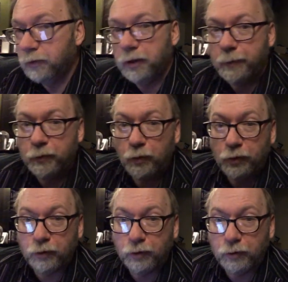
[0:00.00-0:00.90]
I'm totally
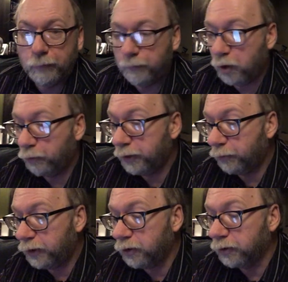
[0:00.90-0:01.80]
looking her up. Oh, Wendy
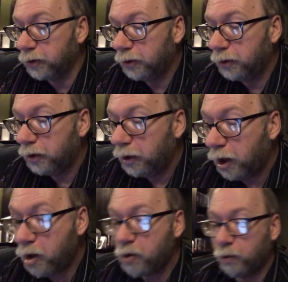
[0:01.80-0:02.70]
Richards.
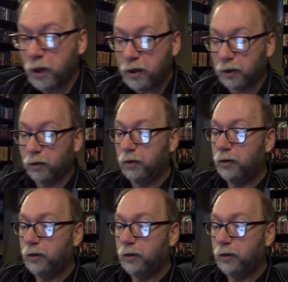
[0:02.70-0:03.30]
Oh, wow.